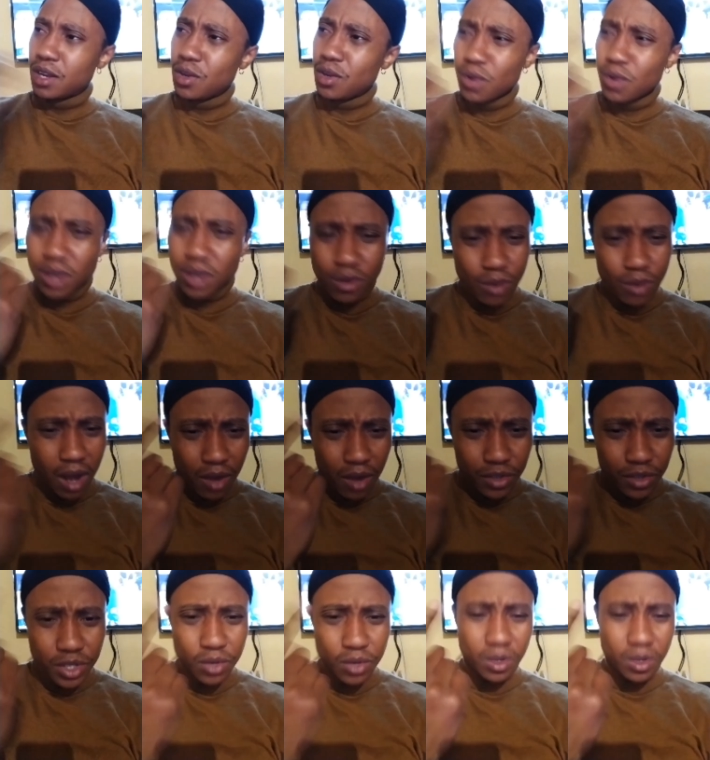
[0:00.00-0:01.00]
Look
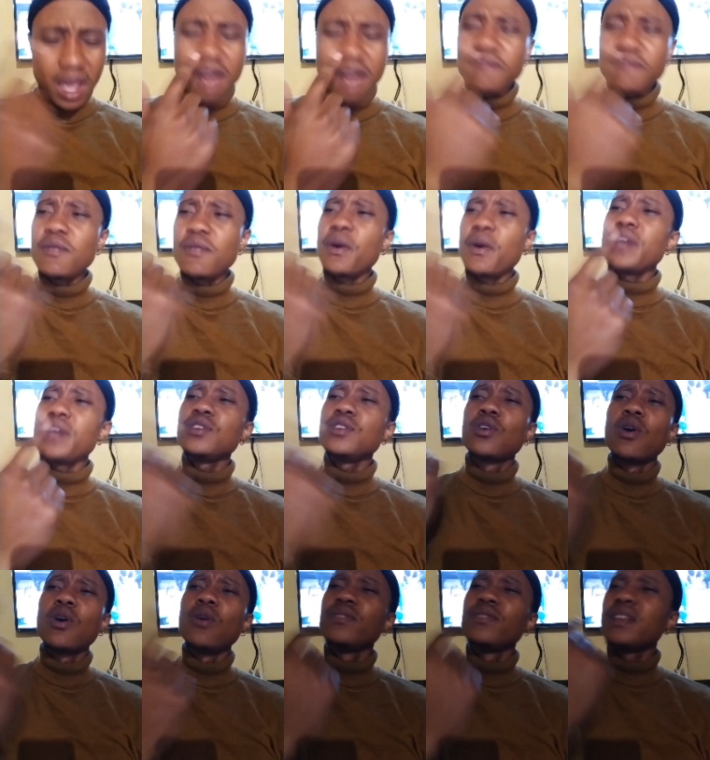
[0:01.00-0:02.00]
around you. Everywhere you
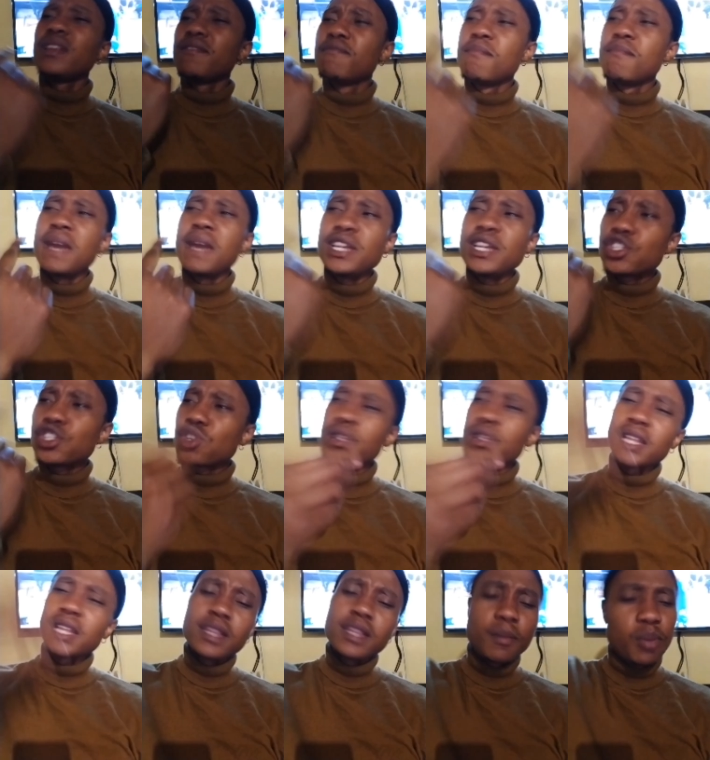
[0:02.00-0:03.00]
go, they've made sure
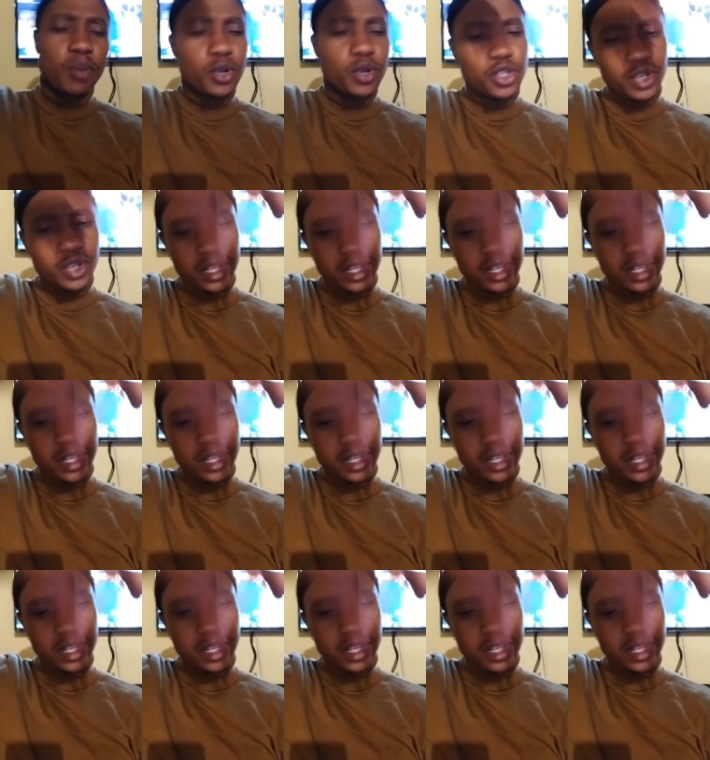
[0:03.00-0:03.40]
that they put you